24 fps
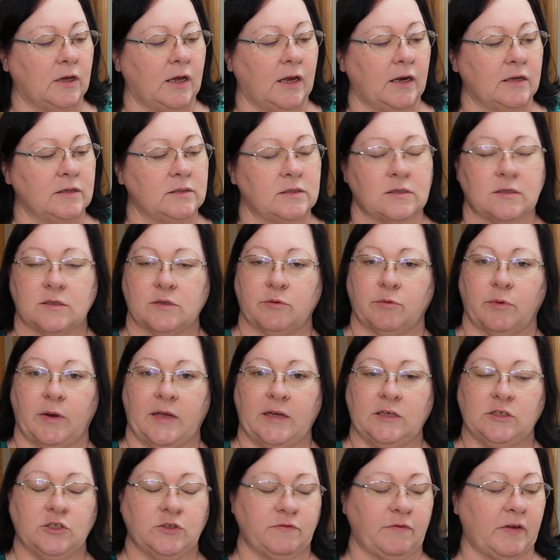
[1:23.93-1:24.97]
and it says
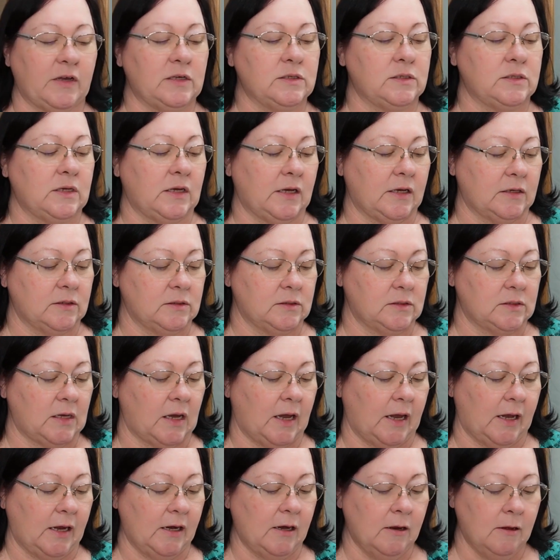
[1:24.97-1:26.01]
arrange facing
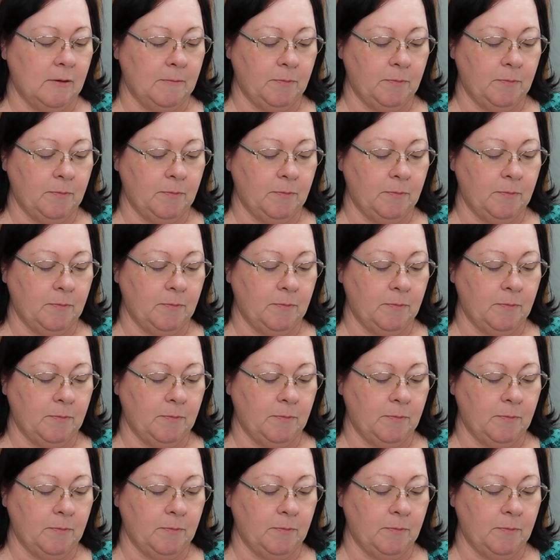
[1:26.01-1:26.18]
inside.